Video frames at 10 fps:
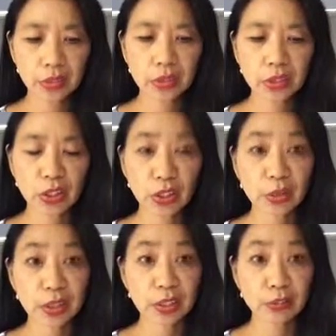Also,
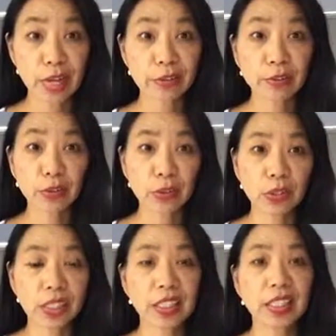it's great for
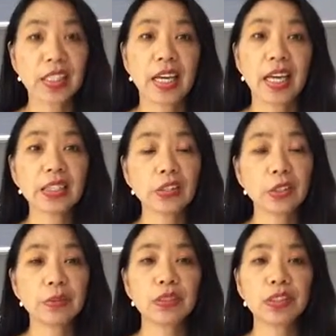cleaning the air,
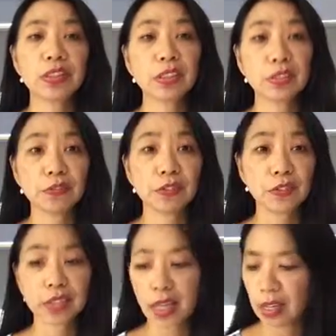so put it in a
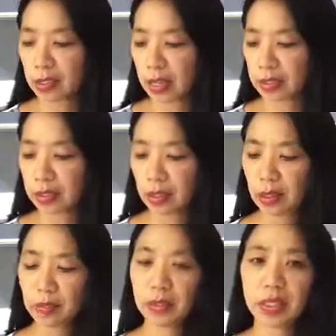diffuser
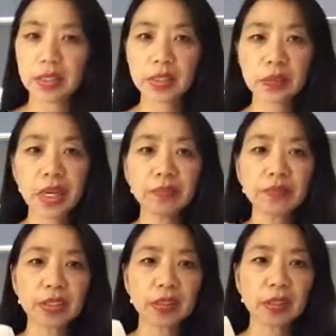like this one.
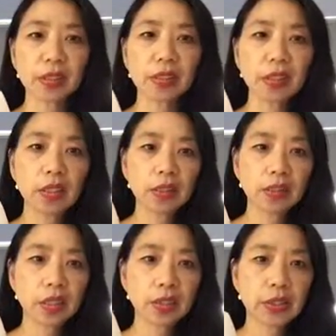It's a
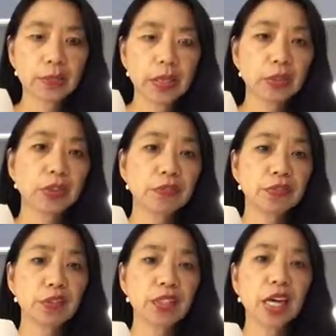Terra petal
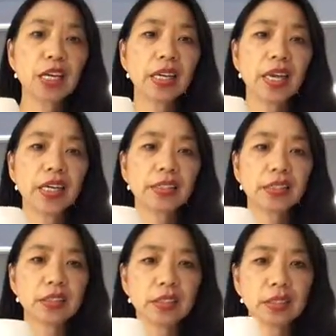diffuser, and
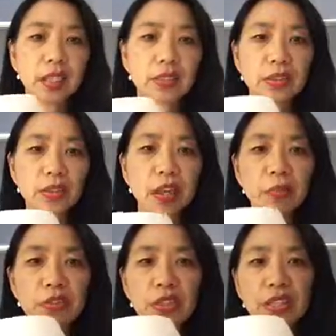it has the
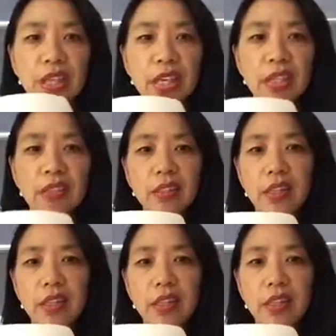timer on there,